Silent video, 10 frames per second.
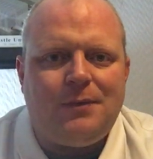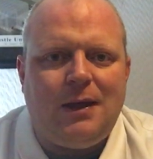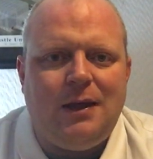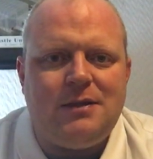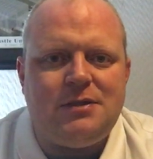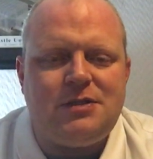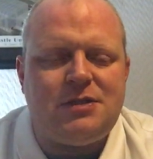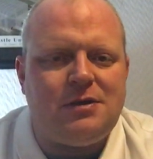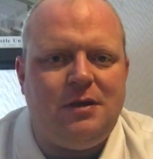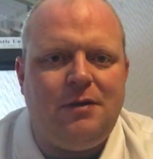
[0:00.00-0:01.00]
And
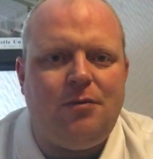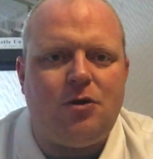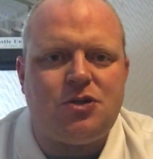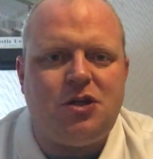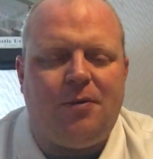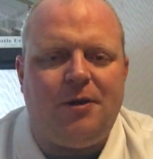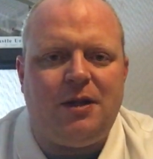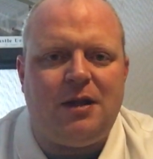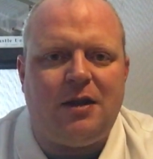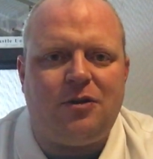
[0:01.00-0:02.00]
it was coming,
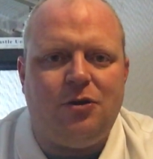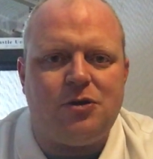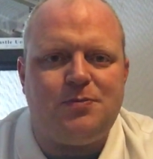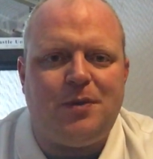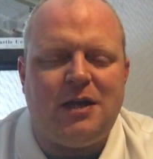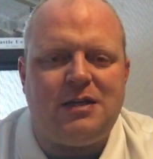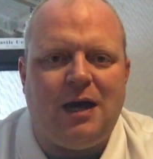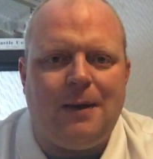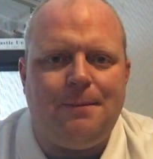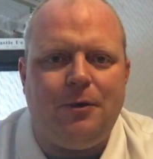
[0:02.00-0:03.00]
and then of course Big
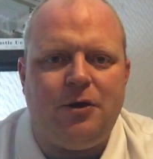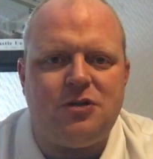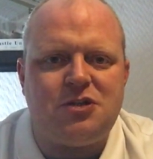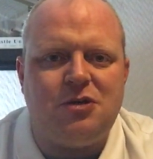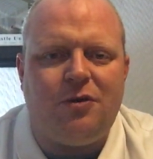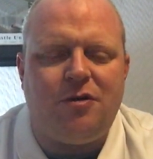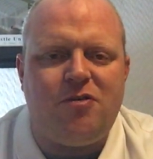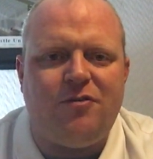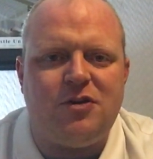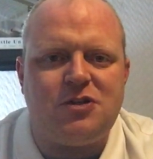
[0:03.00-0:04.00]
Dan Burns scored
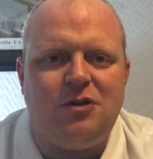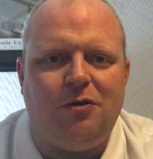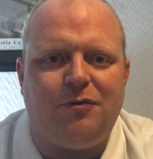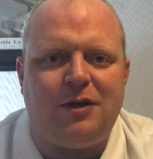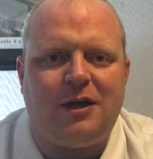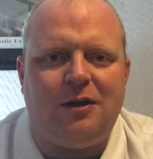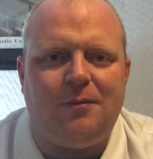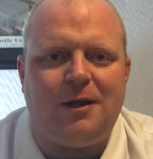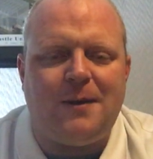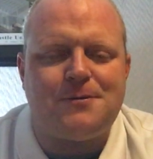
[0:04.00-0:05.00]
his first goal for the
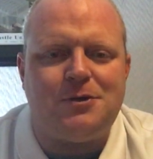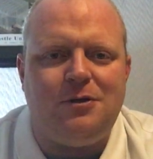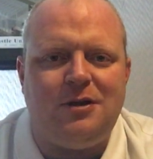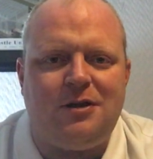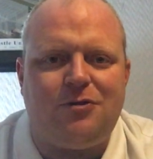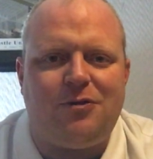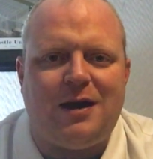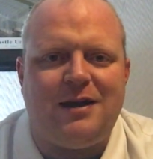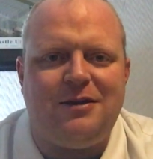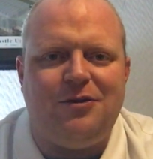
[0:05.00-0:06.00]
club, an absolutely
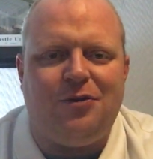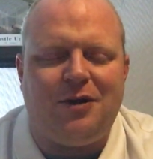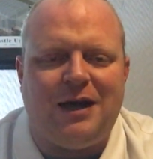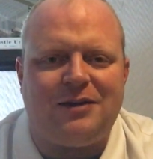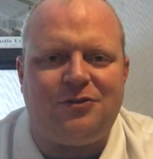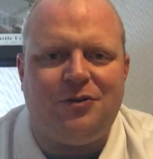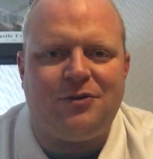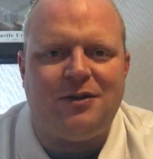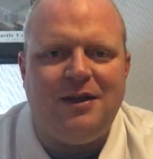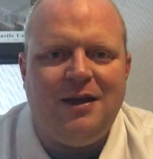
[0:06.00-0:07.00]
cracking goal I
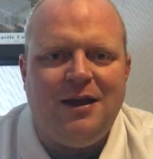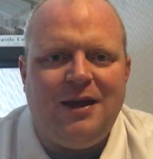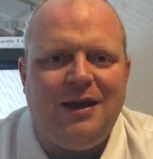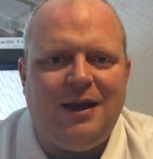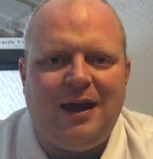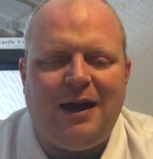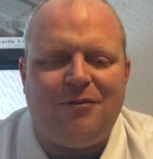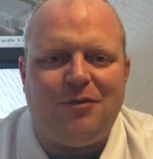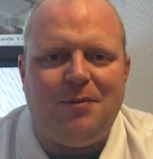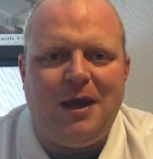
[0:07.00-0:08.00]
thought
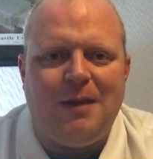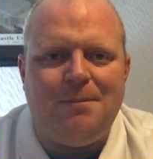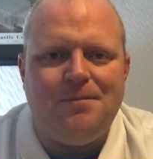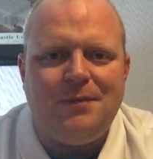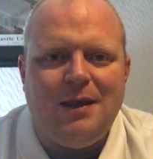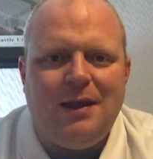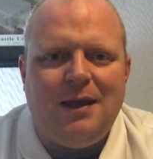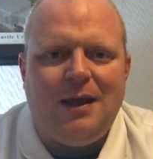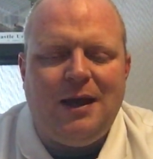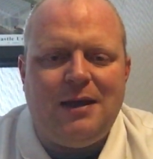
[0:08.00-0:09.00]
from him,
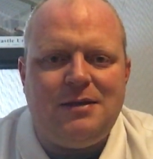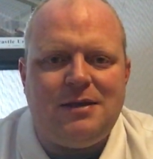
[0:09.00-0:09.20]
and